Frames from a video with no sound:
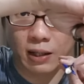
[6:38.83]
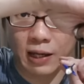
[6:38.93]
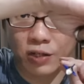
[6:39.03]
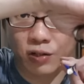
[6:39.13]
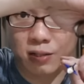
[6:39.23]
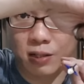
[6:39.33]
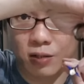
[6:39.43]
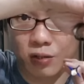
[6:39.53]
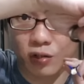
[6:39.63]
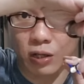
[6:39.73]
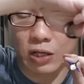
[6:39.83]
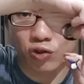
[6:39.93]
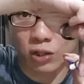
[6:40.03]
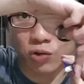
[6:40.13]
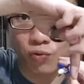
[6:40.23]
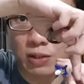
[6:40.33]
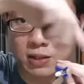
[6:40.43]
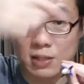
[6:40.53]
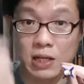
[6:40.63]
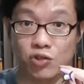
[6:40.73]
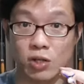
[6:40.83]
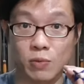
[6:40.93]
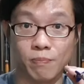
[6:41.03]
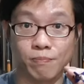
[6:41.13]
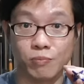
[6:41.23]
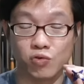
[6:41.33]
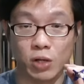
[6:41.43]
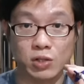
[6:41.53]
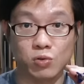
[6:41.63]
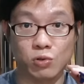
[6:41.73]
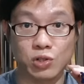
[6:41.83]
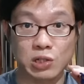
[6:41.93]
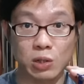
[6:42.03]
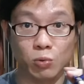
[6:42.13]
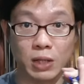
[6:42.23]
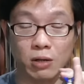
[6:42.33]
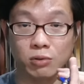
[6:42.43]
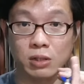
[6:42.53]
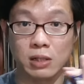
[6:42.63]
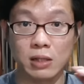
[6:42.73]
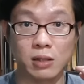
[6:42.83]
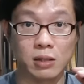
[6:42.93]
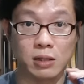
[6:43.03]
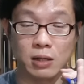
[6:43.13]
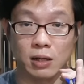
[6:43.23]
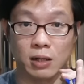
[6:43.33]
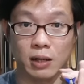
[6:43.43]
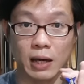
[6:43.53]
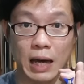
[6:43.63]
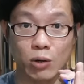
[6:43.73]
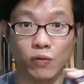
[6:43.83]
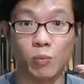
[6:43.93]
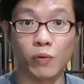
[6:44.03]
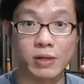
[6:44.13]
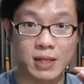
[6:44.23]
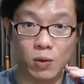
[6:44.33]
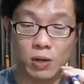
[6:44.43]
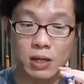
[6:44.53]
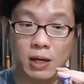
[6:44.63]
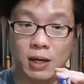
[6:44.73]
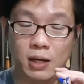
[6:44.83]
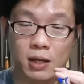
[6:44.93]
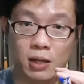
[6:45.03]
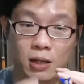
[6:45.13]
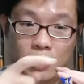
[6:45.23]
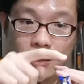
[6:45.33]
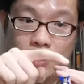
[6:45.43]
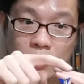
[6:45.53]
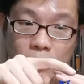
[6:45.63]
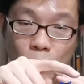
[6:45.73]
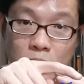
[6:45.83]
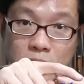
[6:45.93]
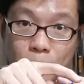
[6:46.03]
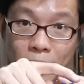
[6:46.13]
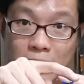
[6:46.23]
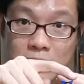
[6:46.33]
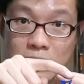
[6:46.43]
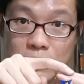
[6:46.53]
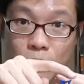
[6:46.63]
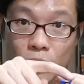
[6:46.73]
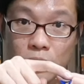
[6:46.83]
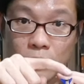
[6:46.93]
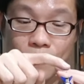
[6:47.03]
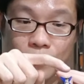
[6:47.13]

catches here, and tries to resist and tries to slow down the arrow from moving sideways. Once it passes this point,